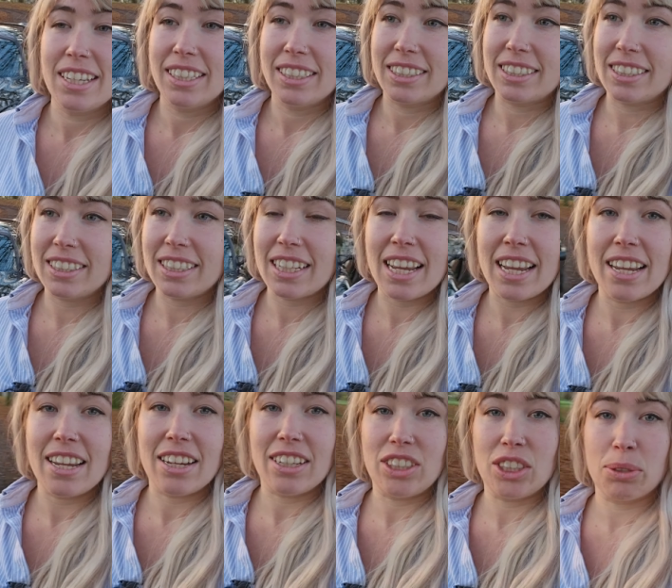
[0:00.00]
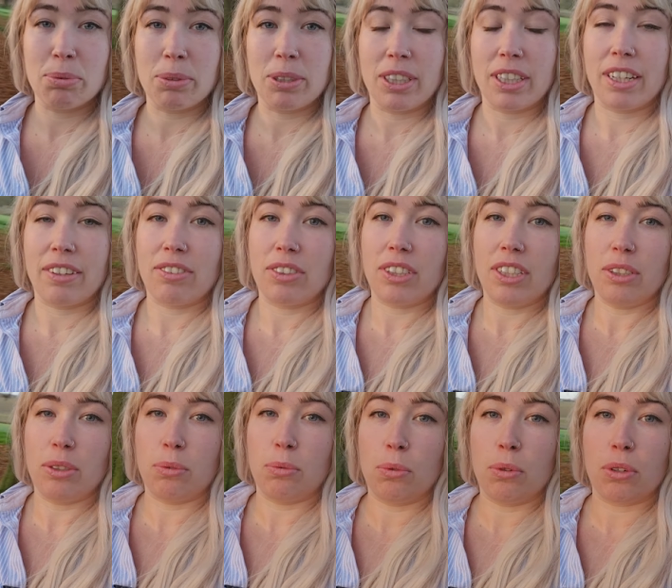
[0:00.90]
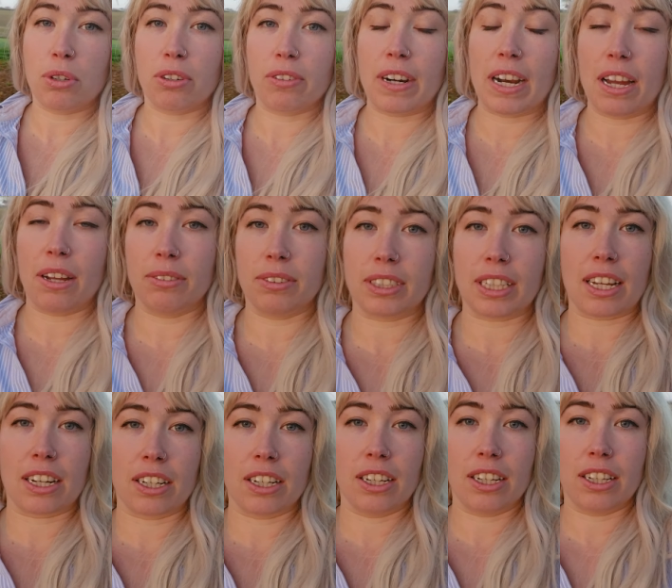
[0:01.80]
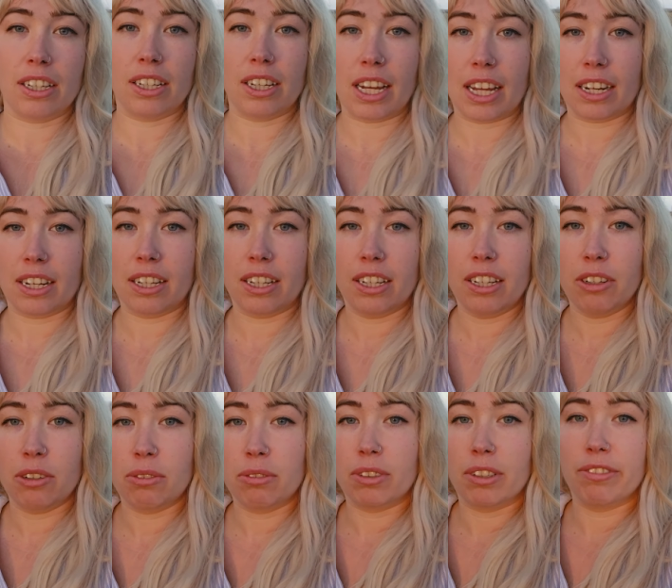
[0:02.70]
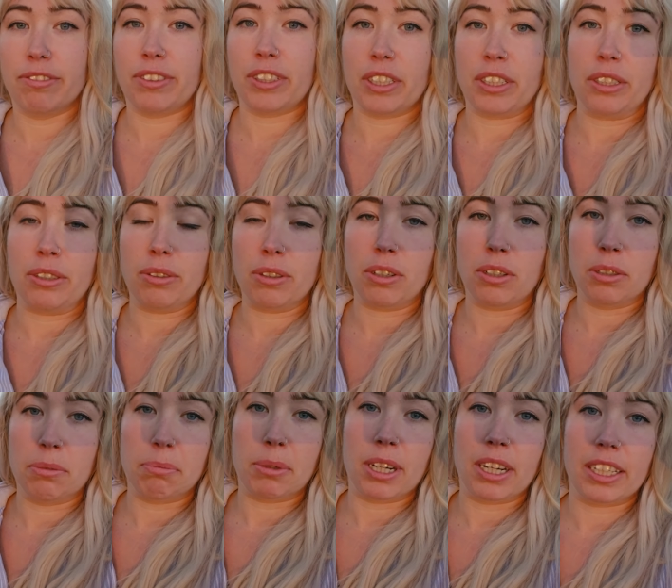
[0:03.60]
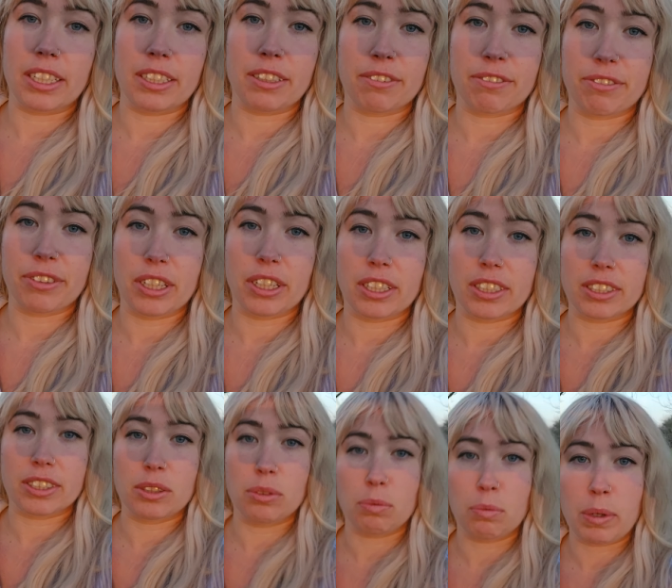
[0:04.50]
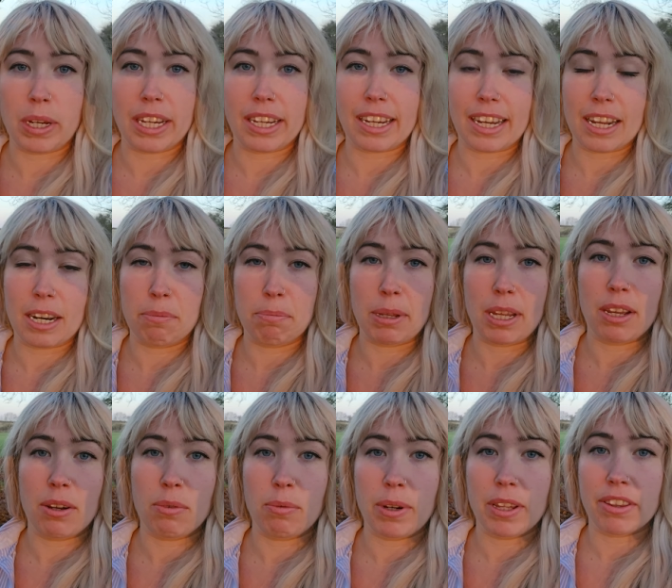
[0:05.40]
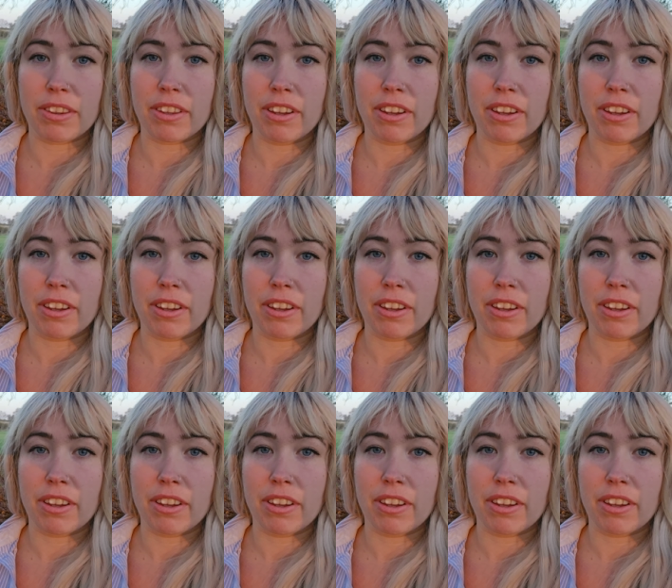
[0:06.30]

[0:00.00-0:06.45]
So today I just wanted to give you a little walk around and a, and a little review on my first week and a bit with